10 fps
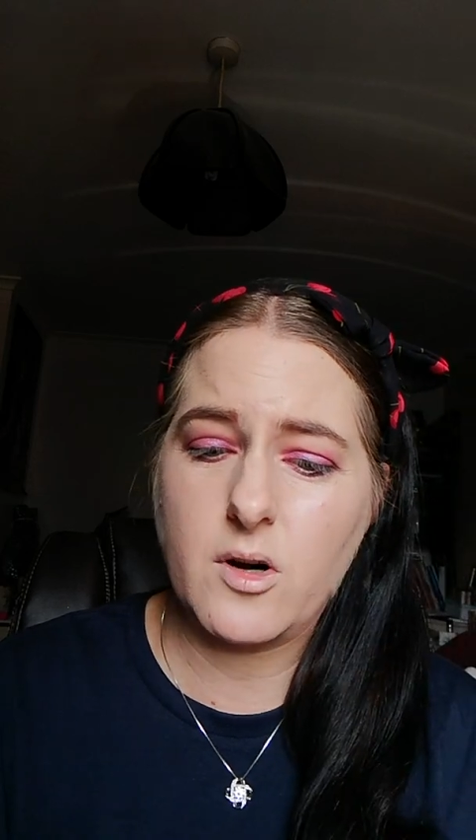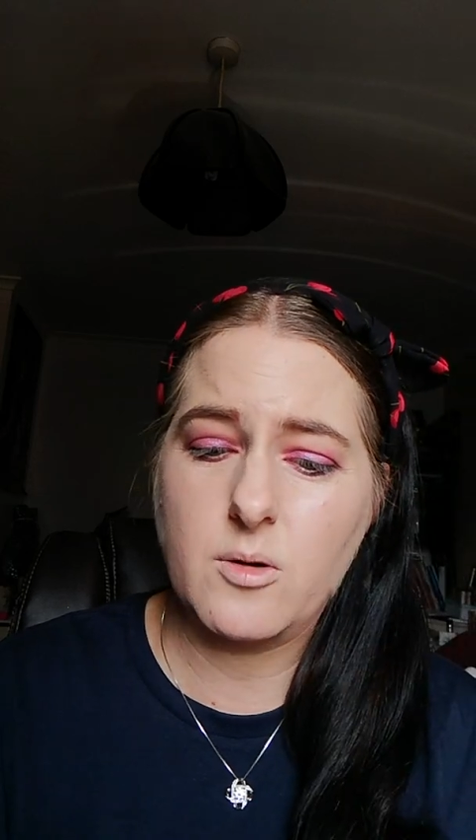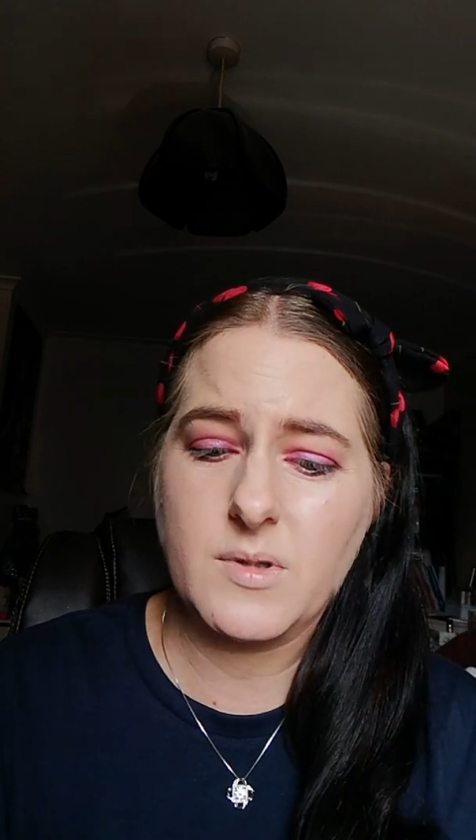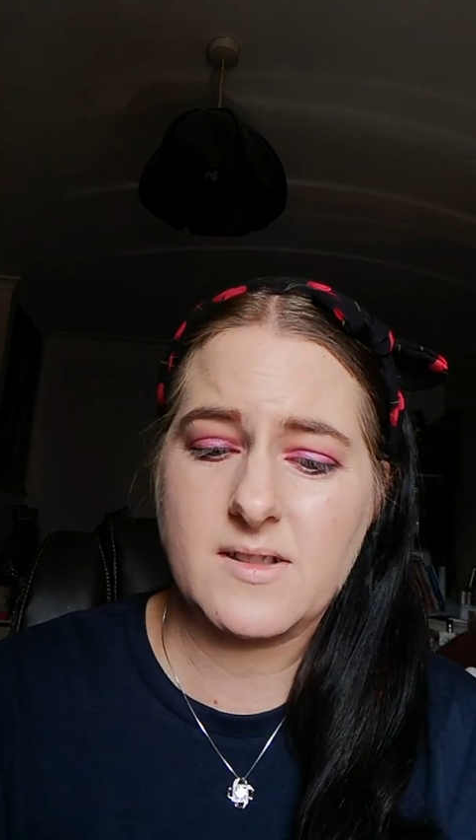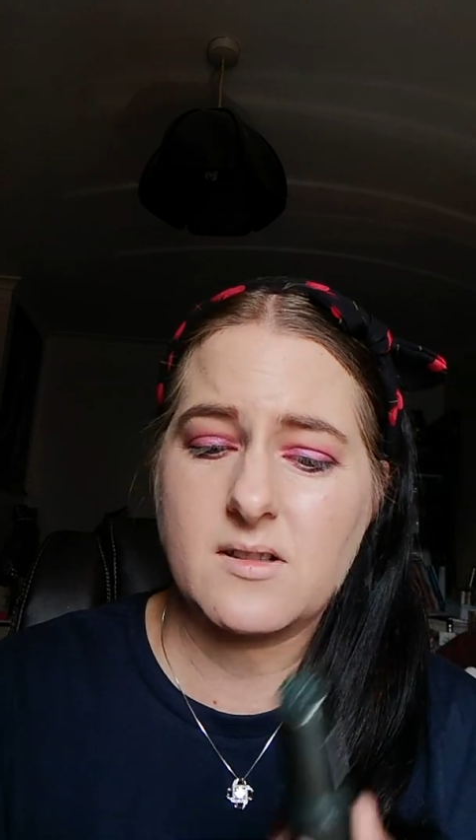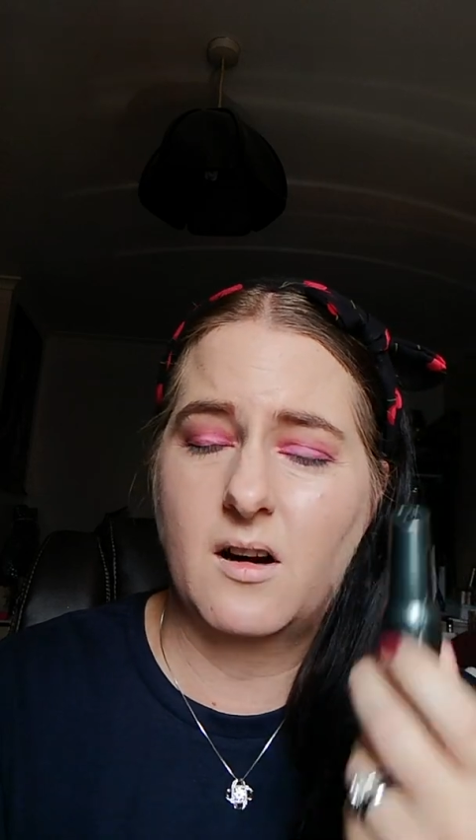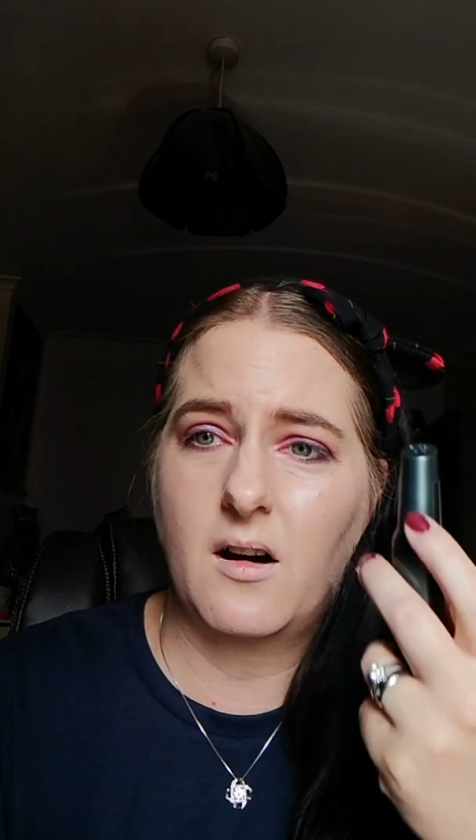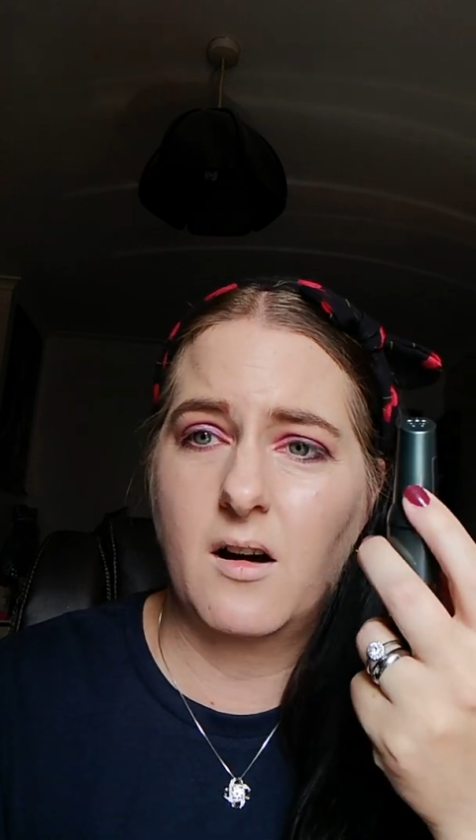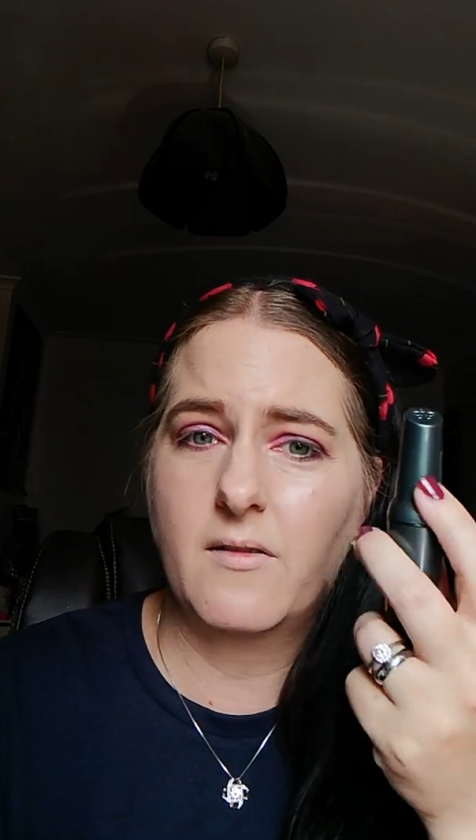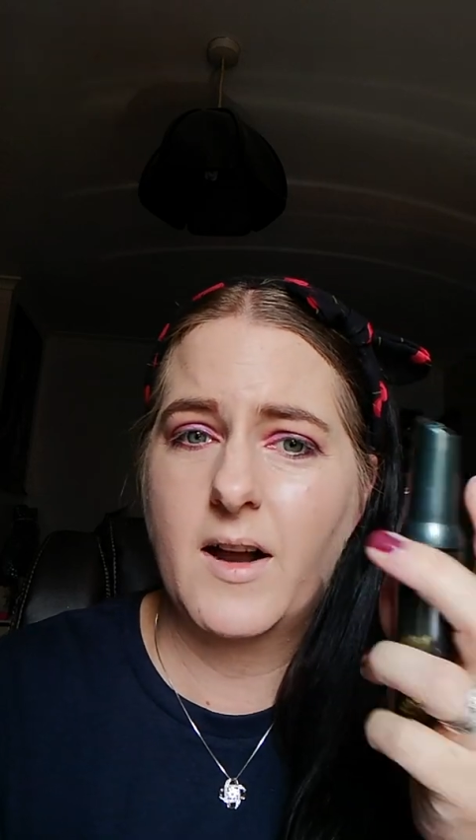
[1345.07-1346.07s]
a
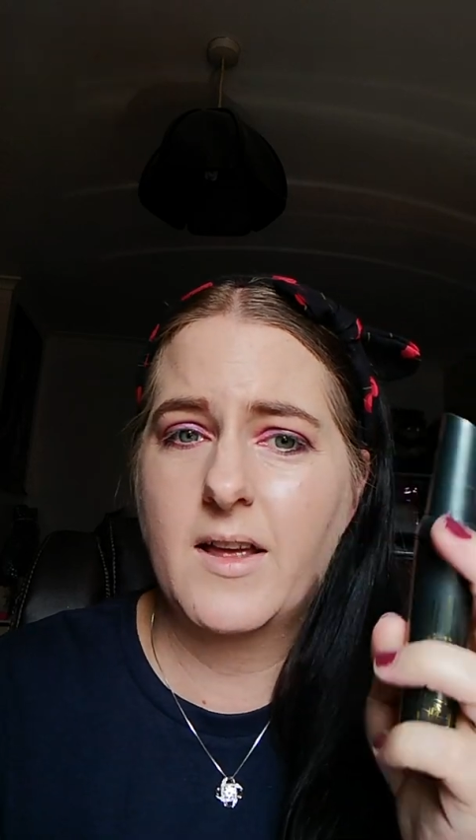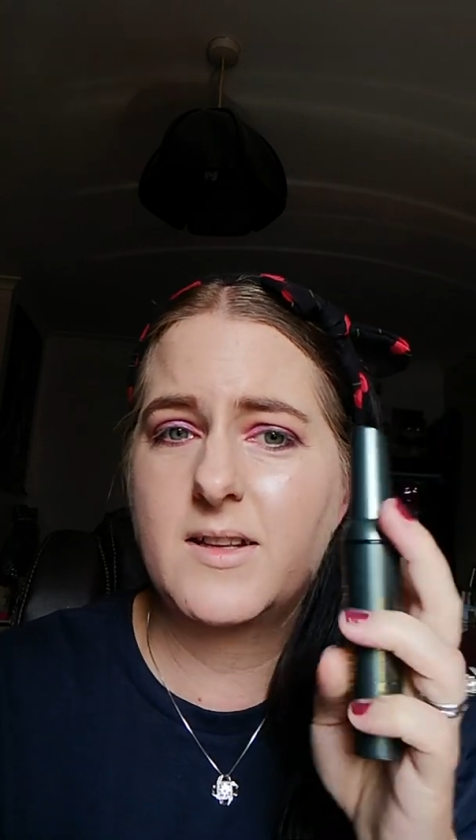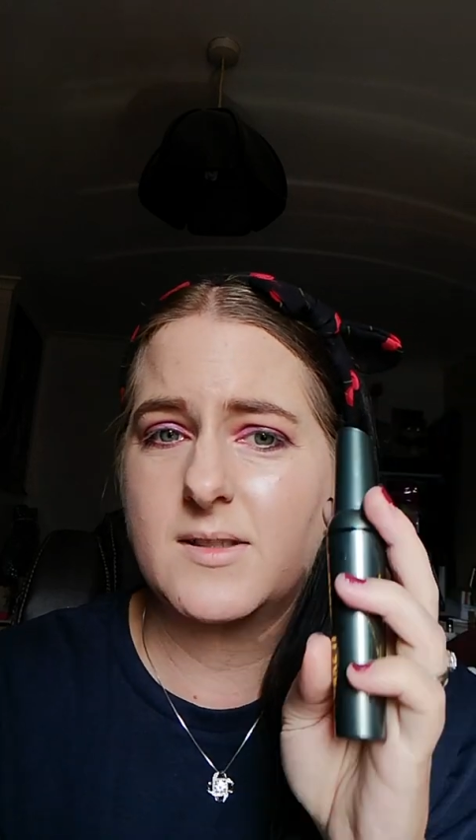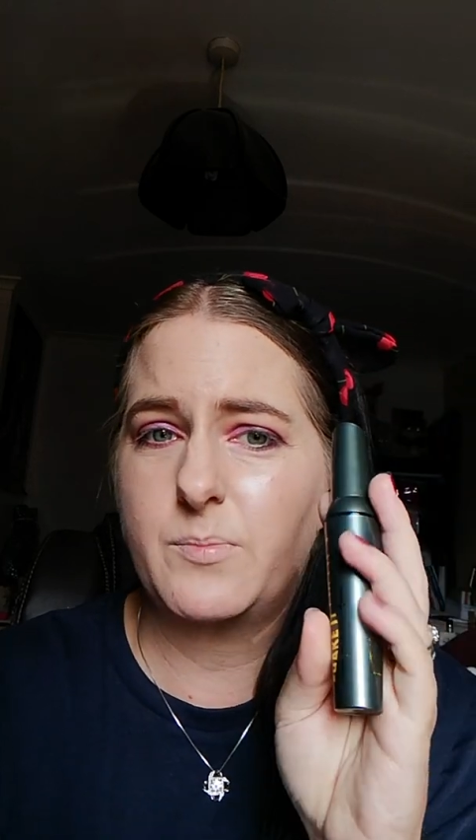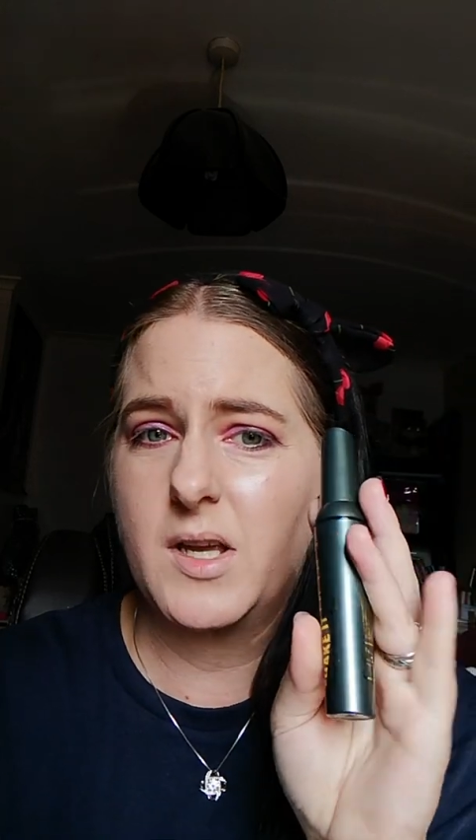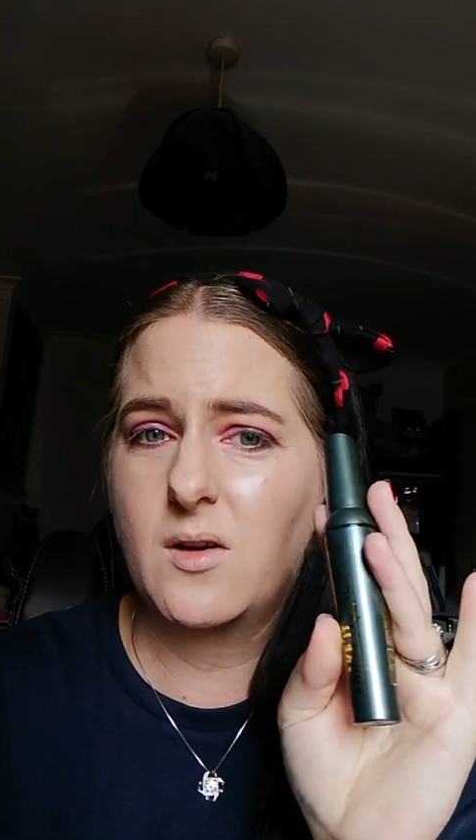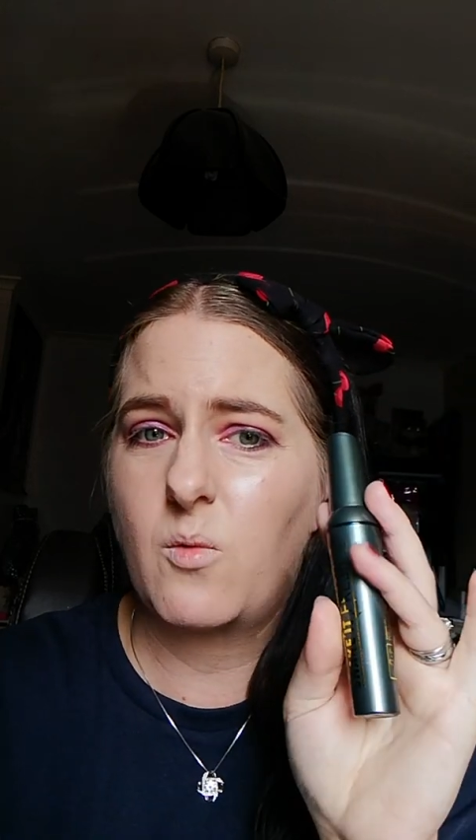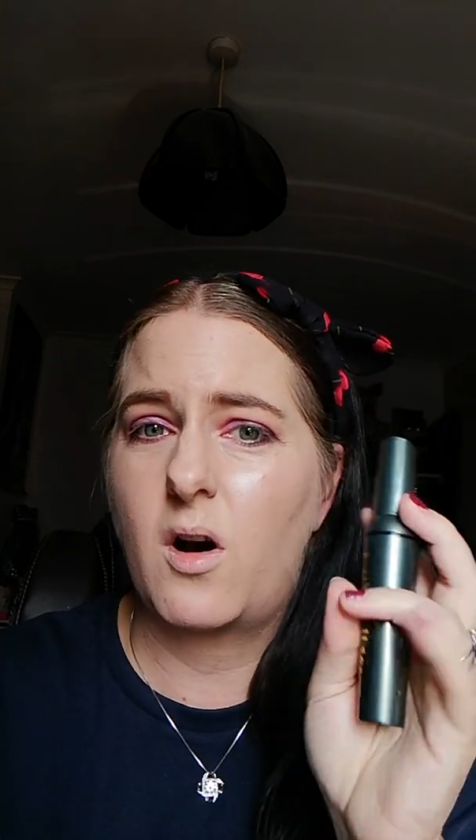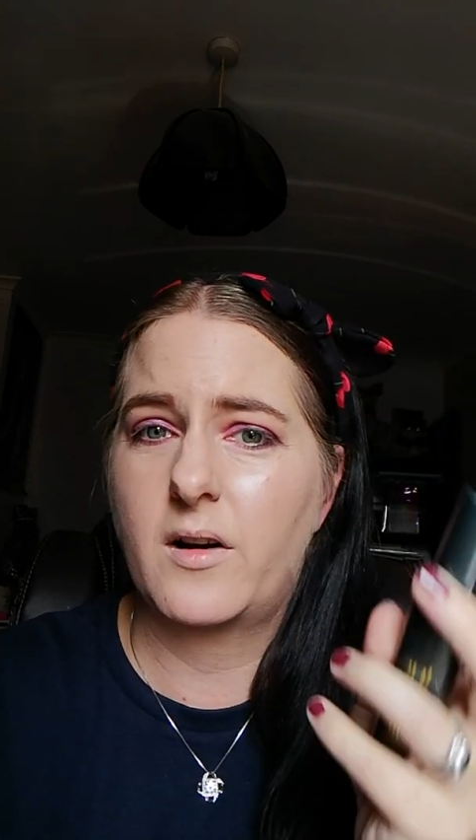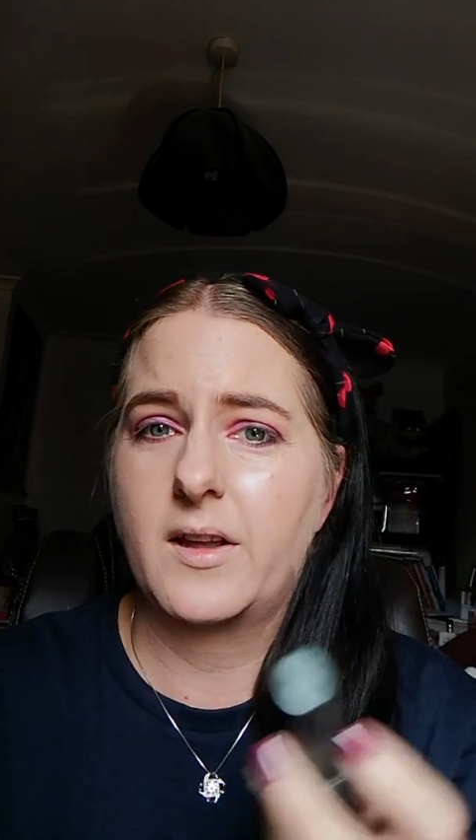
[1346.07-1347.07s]
mascara. It's a big
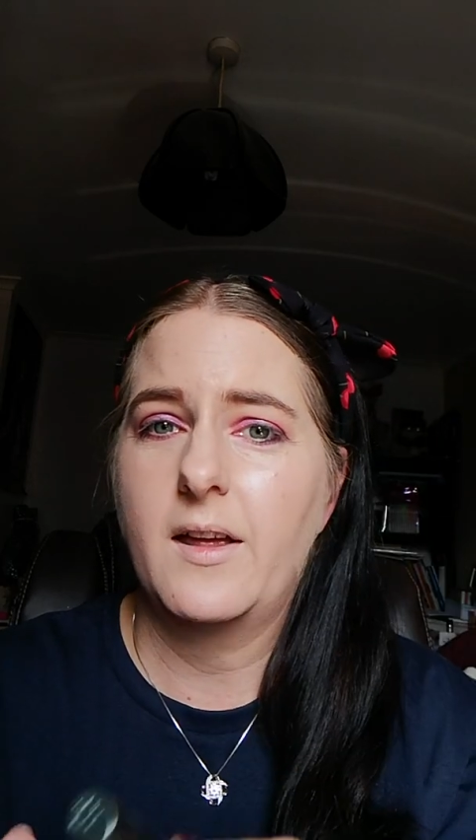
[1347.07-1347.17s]
one